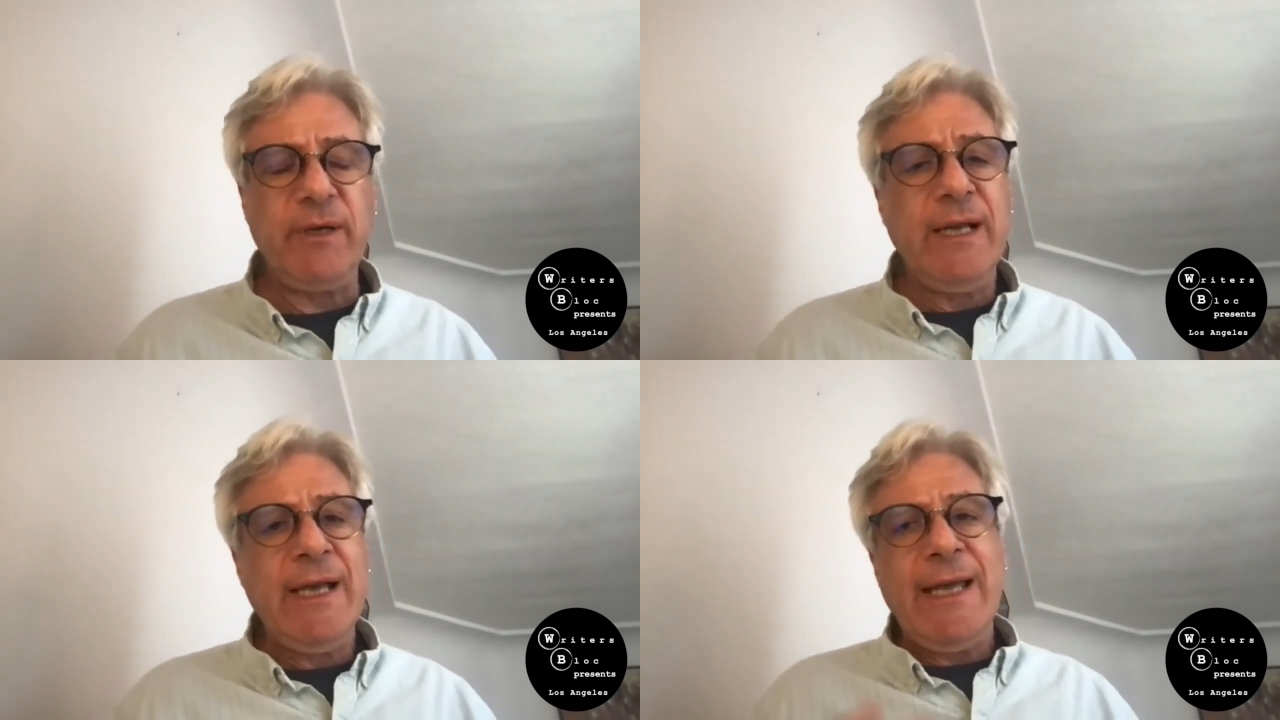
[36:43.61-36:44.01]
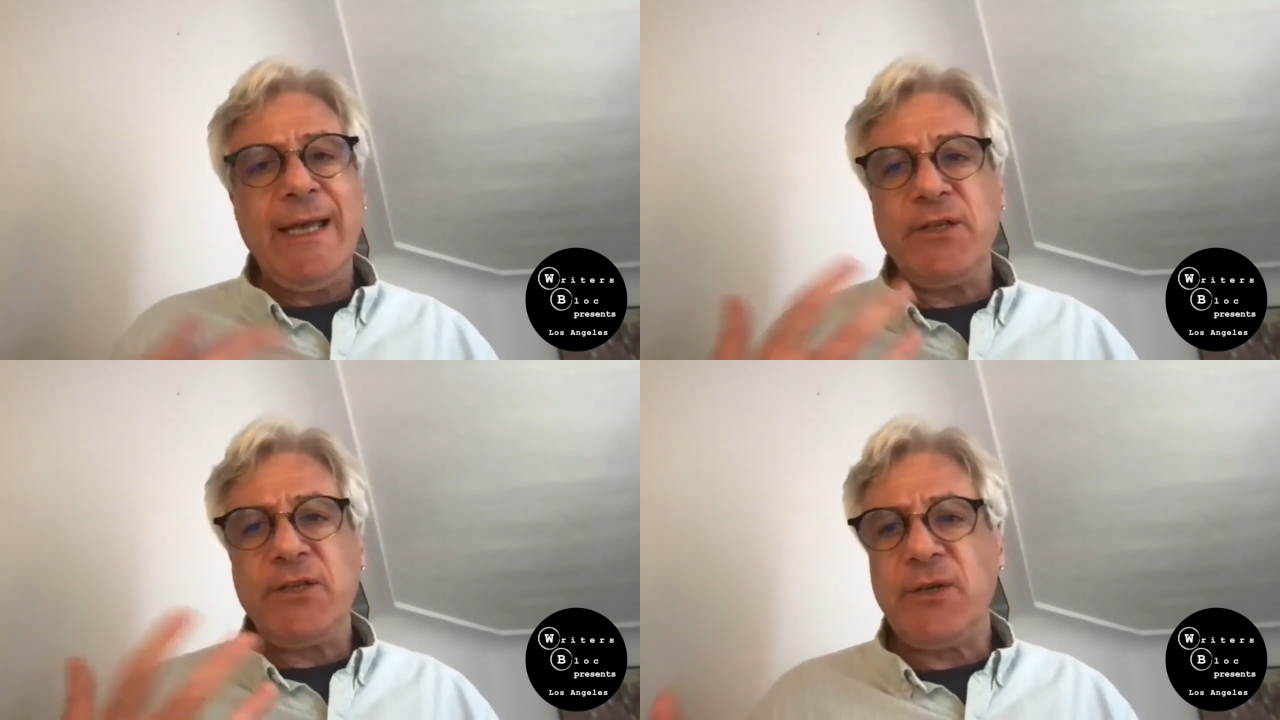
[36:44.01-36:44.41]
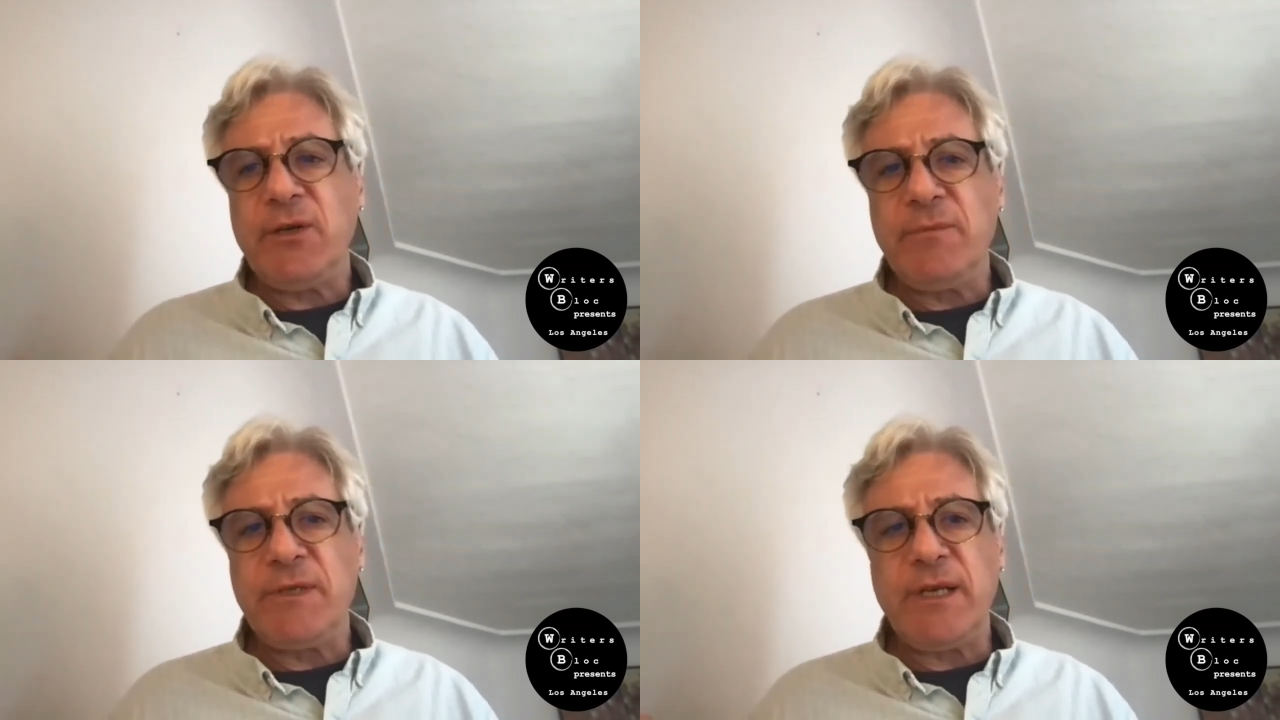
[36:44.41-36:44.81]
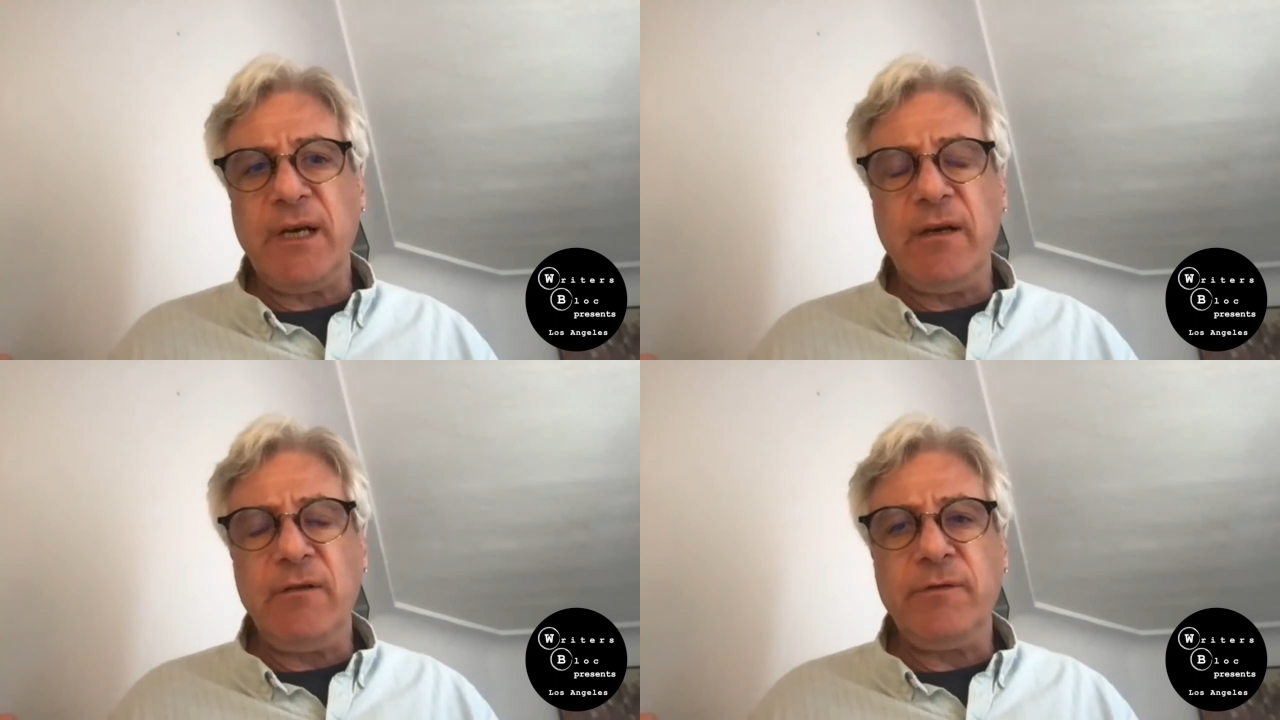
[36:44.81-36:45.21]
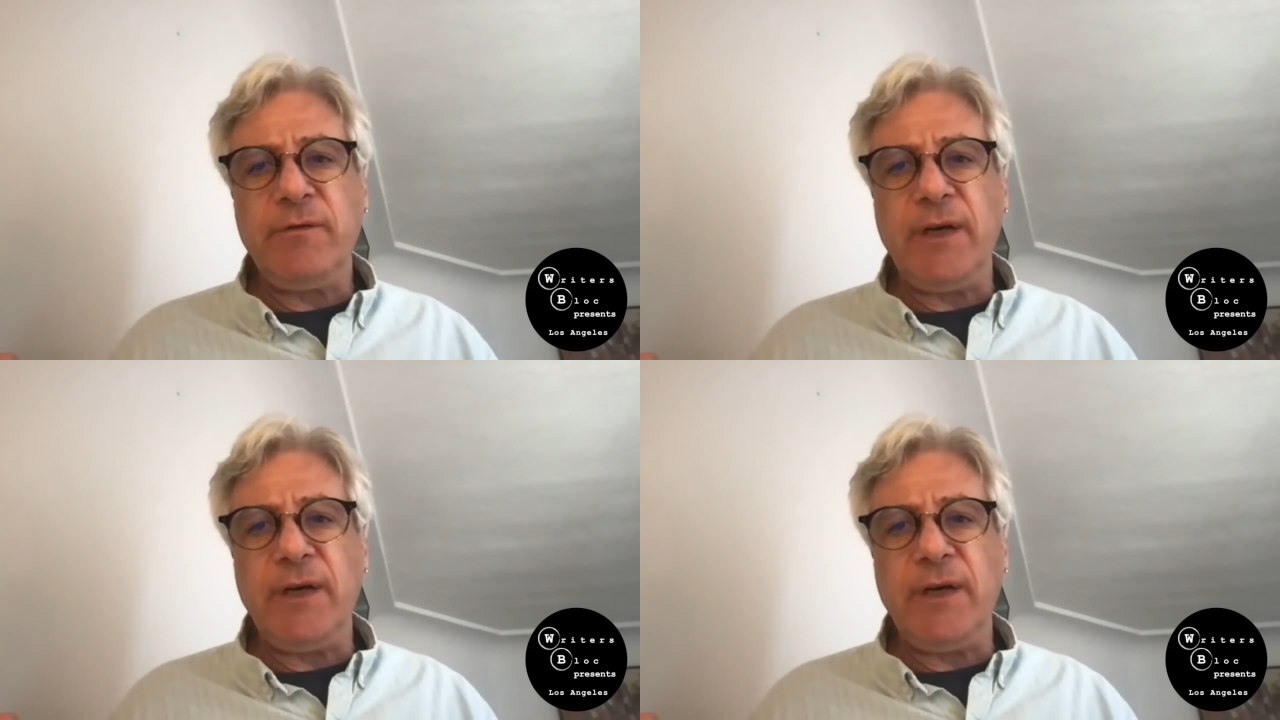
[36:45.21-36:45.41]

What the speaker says: But in terms of,